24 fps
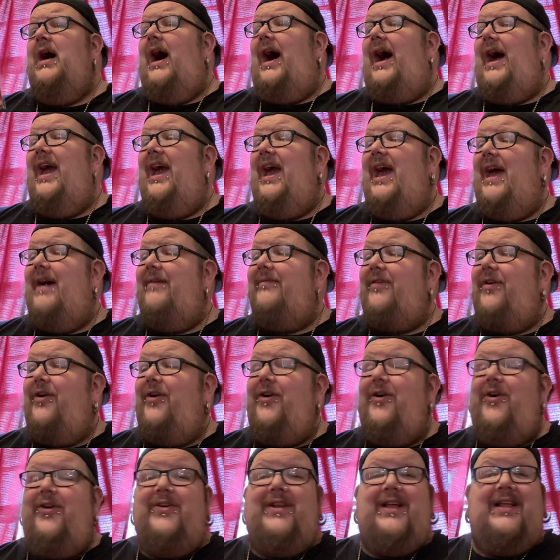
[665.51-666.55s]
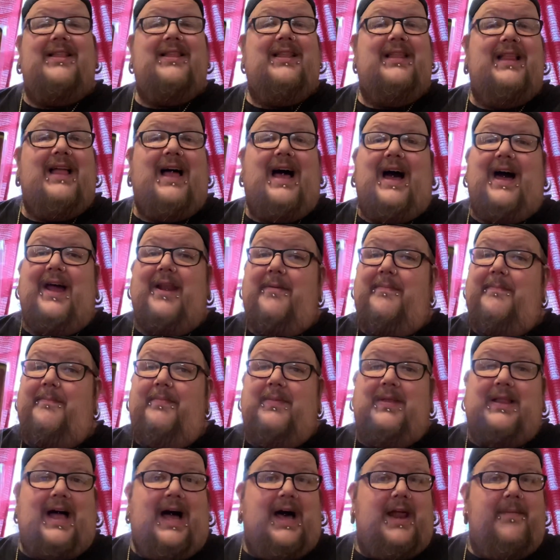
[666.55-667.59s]
I have heard a lot
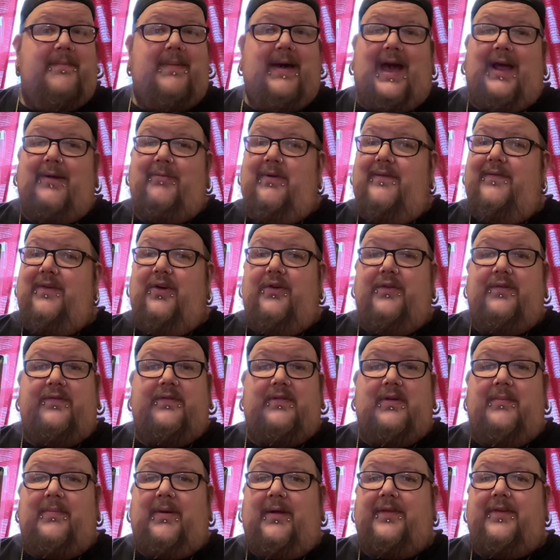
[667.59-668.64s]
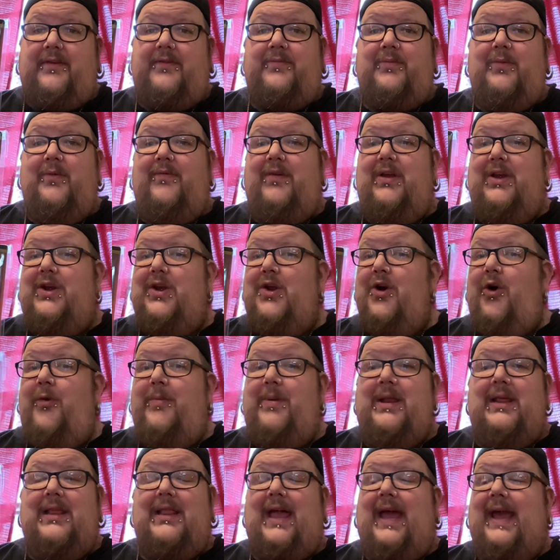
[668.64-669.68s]
of bad reviews about this movie.
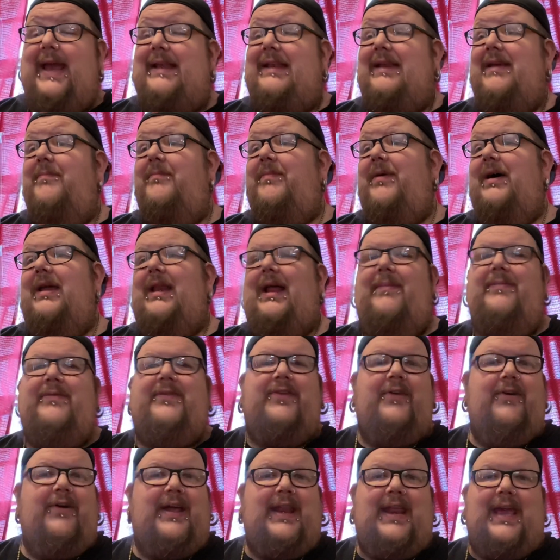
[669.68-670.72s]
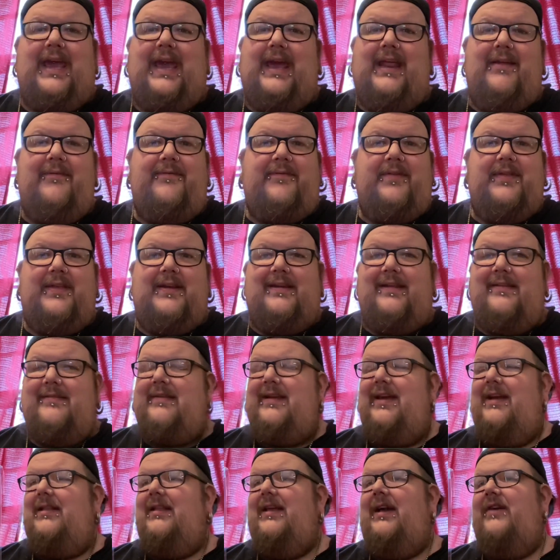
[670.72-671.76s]
Nobody liked it, but I'm still going to get it for the
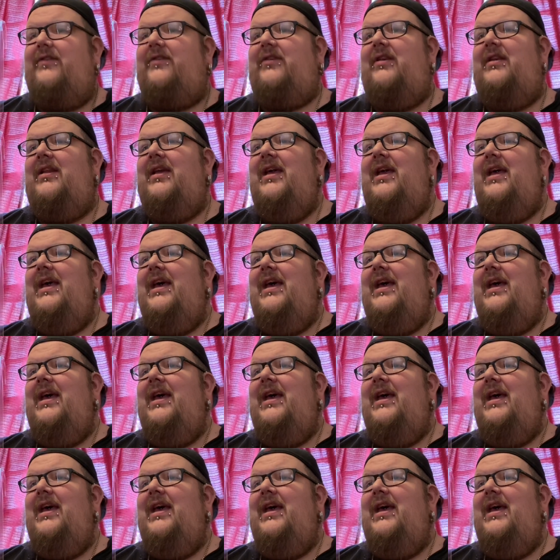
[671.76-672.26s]
Disney collection.